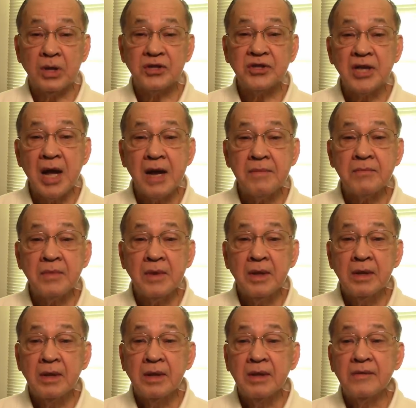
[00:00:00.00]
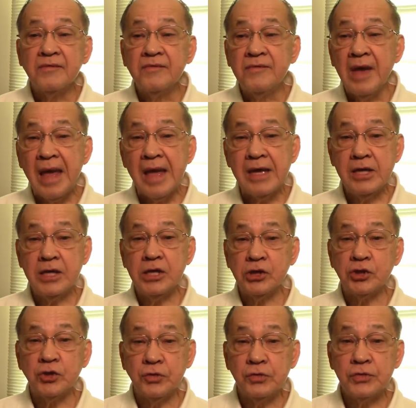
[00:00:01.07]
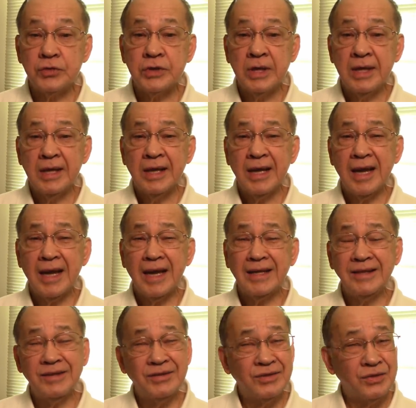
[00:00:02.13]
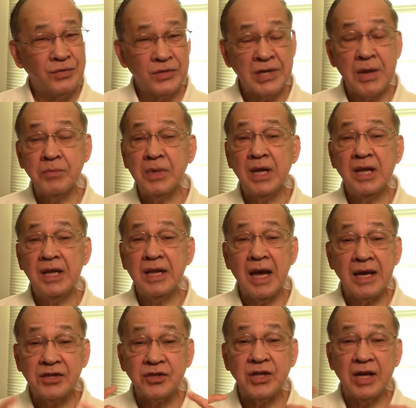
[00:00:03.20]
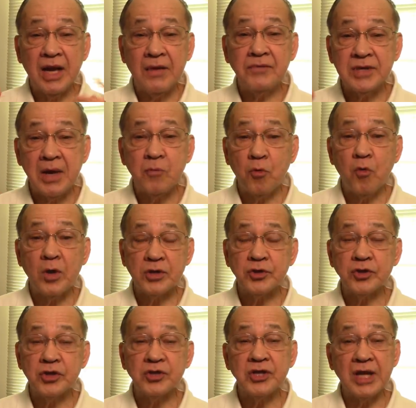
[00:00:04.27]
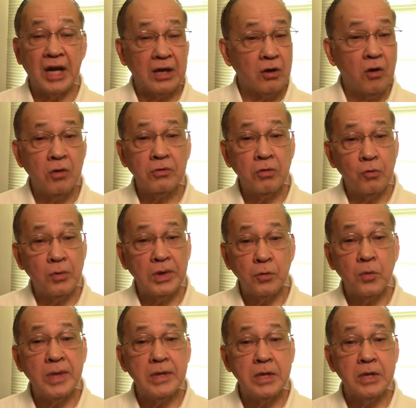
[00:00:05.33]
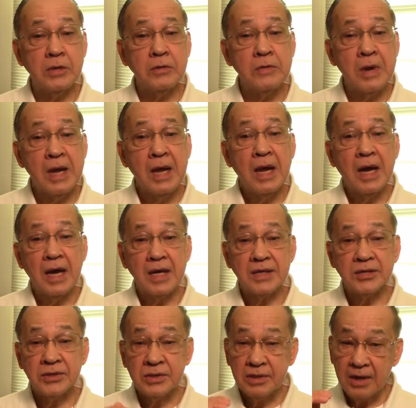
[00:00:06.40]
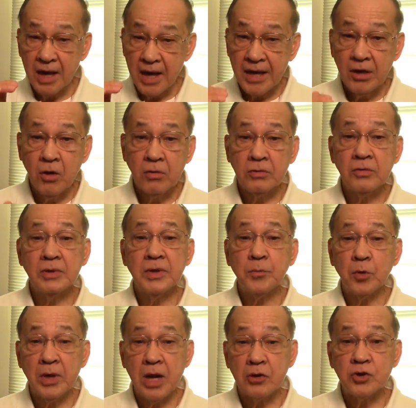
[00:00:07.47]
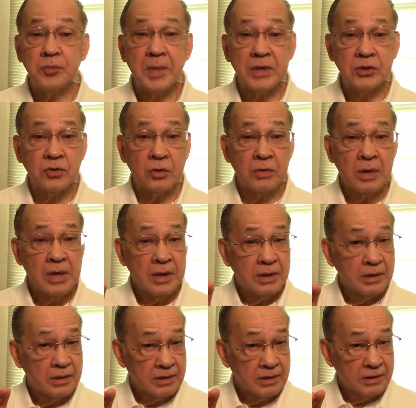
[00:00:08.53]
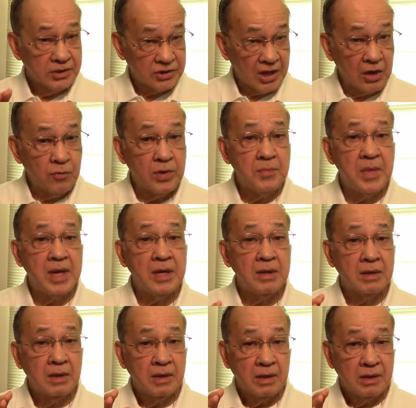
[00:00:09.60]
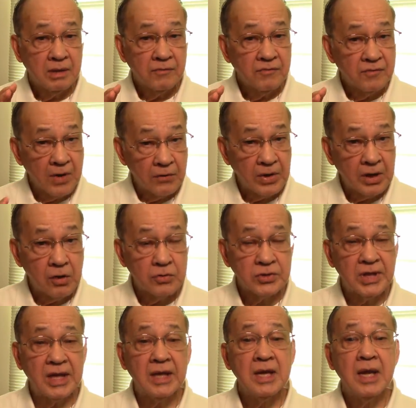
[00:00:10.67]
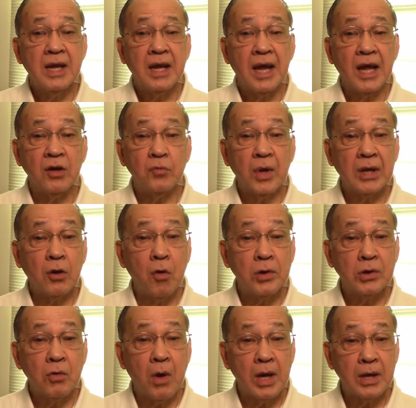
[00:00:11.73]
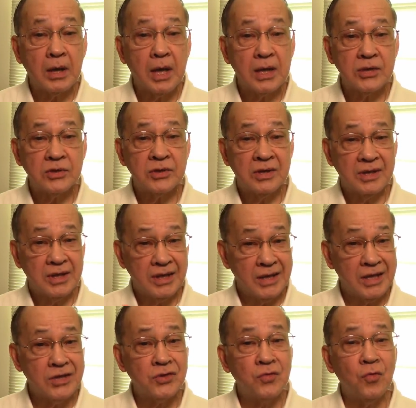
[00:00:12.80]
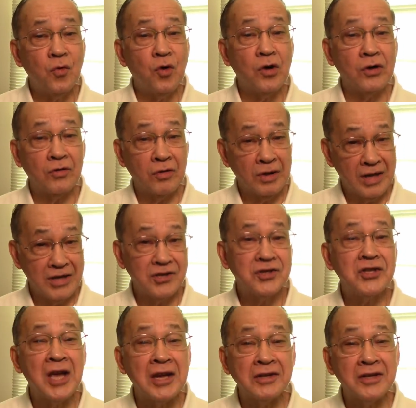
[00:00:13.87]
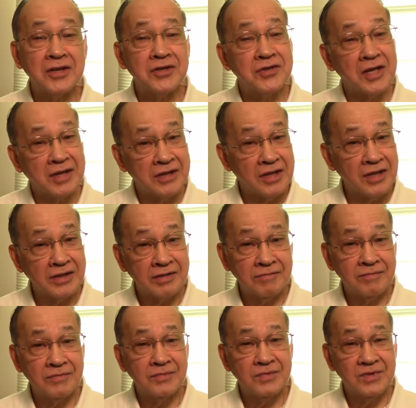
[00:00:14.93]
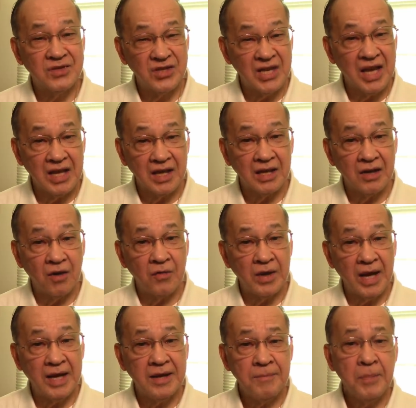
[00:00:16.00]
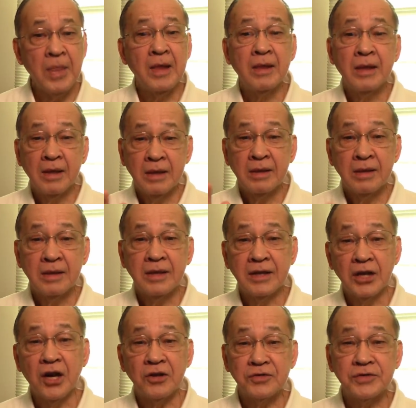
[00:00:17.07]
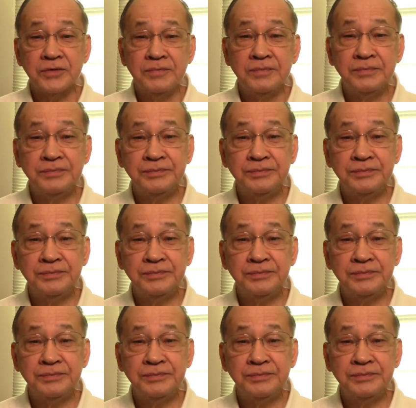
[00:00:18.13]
were some vague issues, and to some degree I still have some questions, and I'll go through it with you as I go through the pronouncement. So stay with me very closely, and we are going to analyze each word or each sentence that they're saying. Okay, here goes.